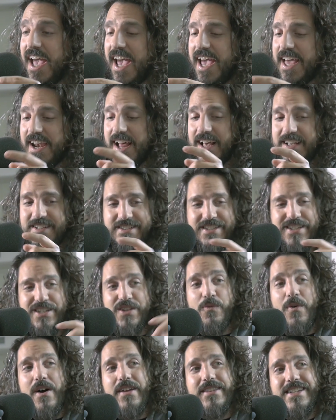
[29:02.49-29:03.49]
And I see
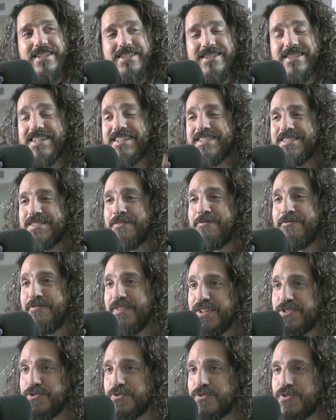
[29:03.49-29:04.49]
you on this list of
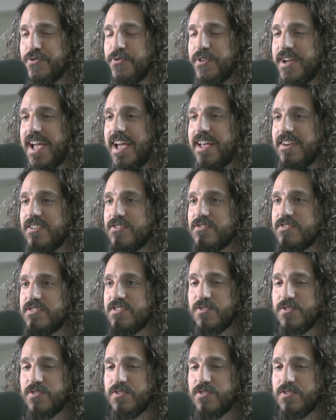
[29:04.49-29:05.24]
featured creators.